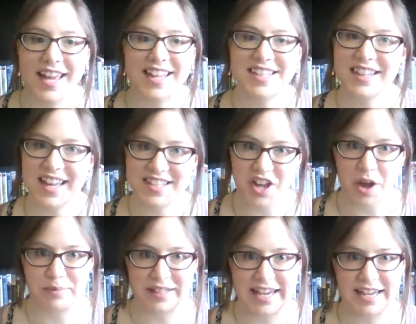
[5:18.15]
It's a less
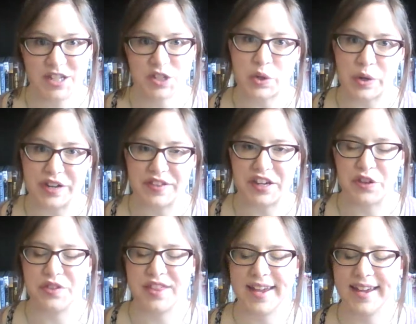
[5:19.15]
complicated story than you
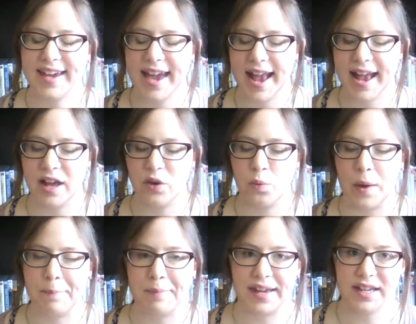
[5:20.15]
think, and
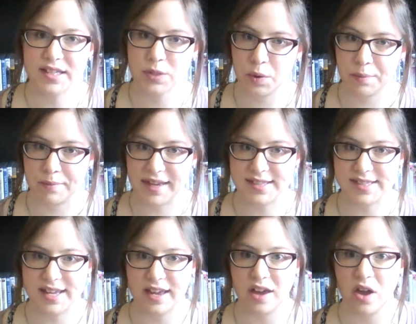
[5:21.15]
what made it so
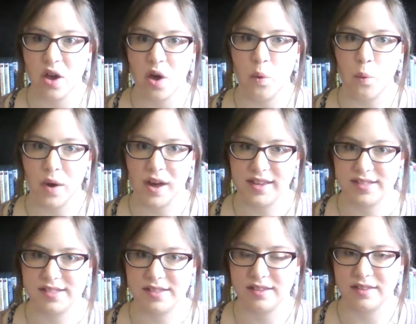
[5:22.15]
amazing
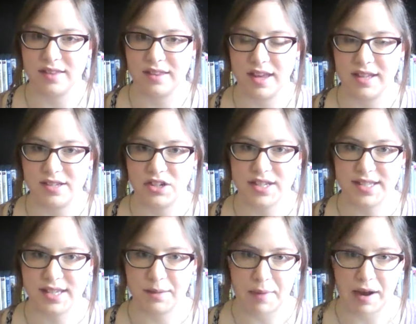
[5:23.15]
was its
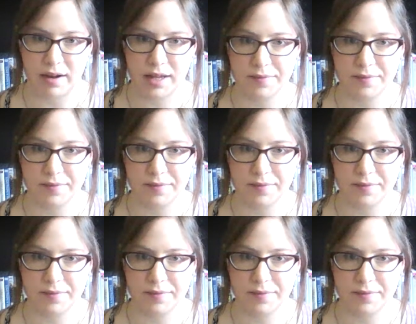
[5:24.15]
artistic merit.